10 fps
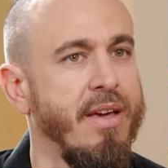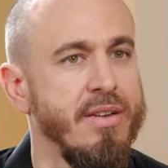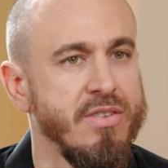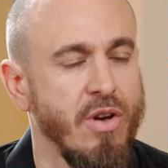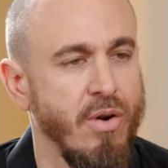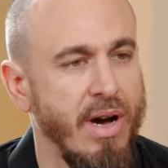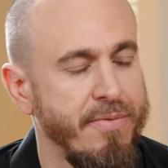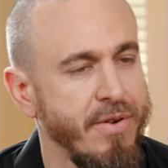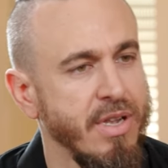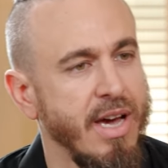So I
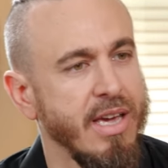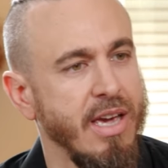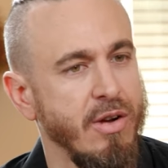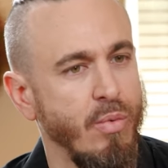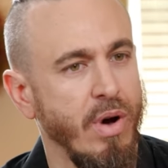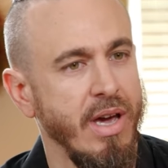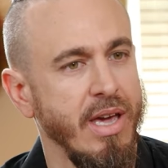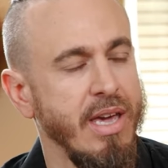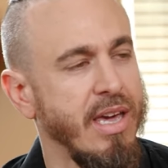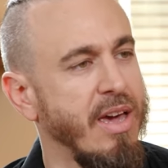feel like, in a way,
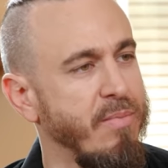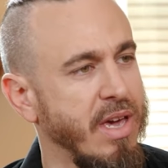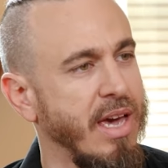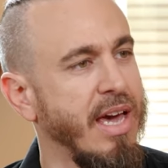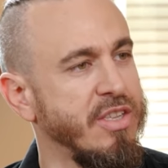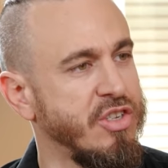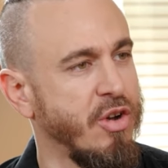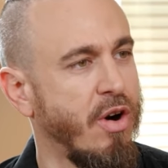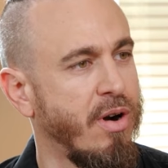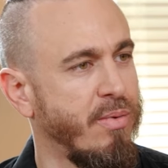He gave me a head
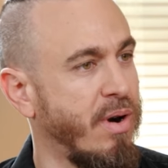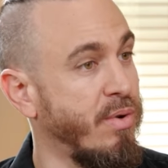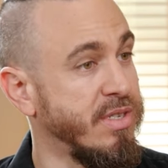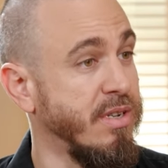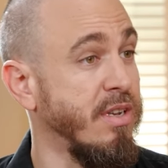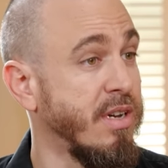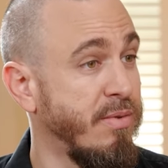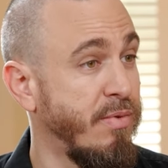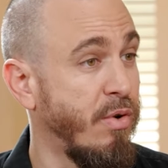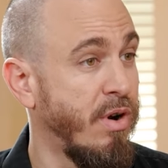start where I wasn't
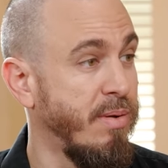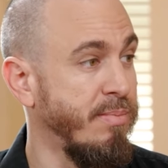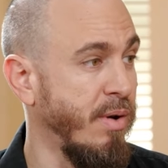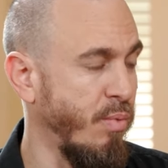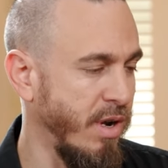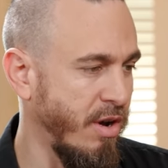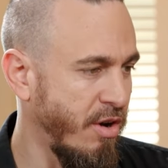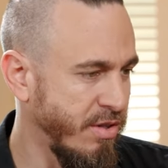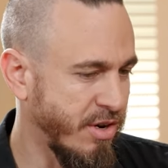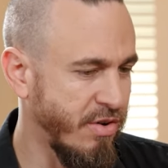looking for it. But when
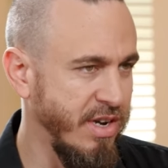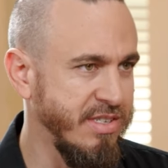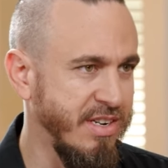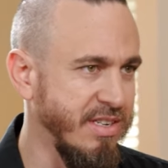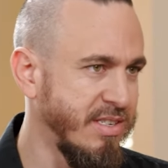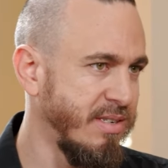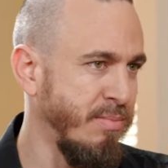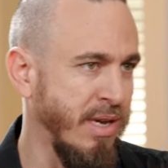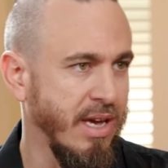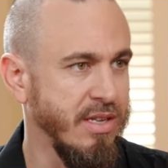all the craziness
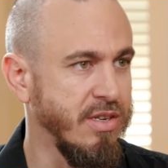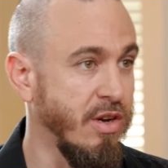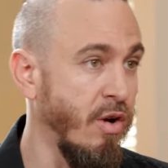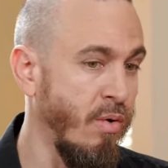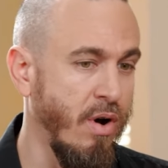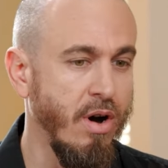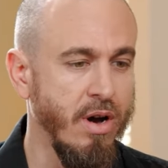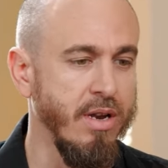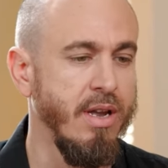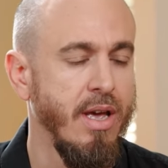began to go
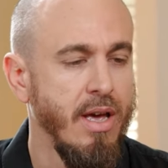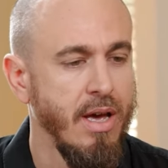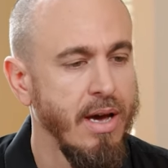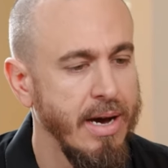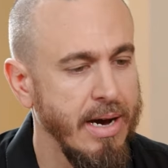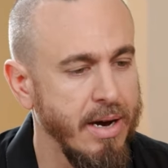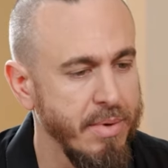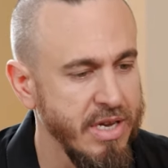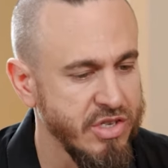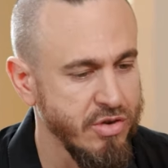on, um,
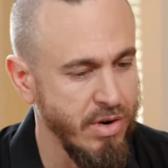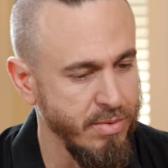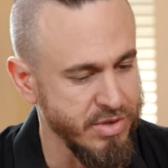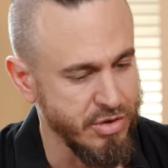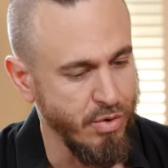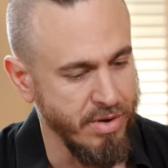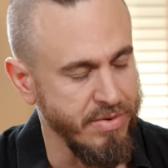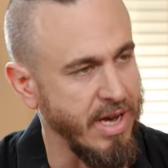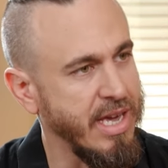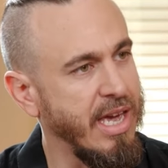he so, it was sort of
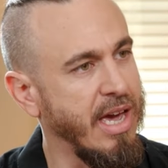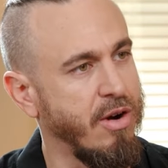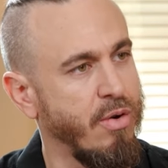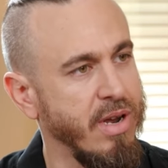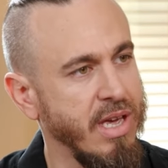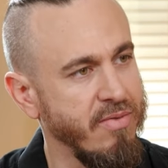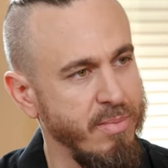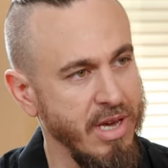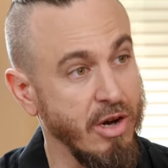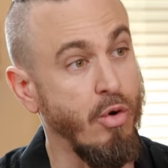like He had already given
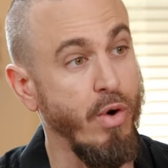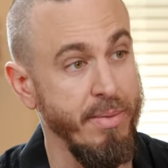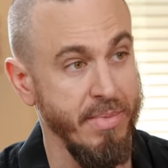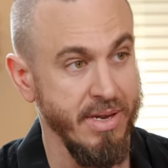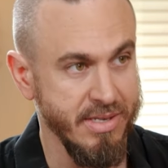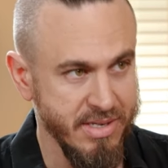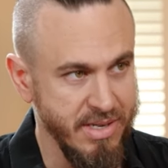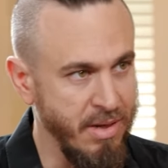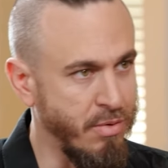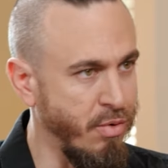me equipment to
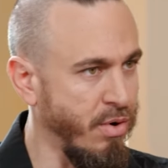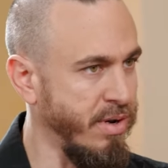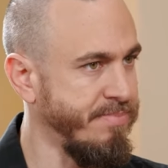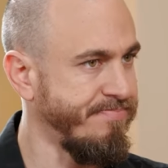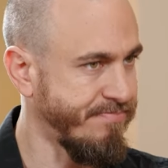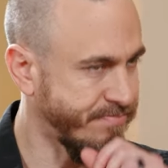see through it.